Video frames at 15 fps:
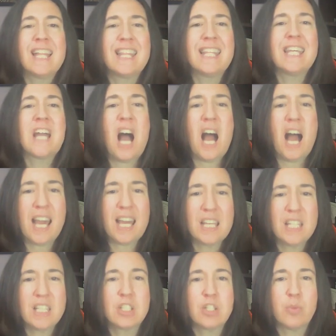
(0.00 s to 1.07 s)
the
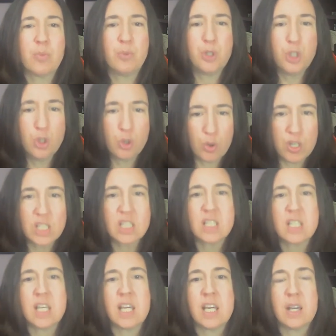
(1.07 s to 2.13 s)
highest,
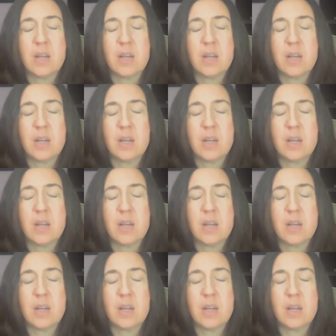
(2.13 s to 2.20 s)
purest,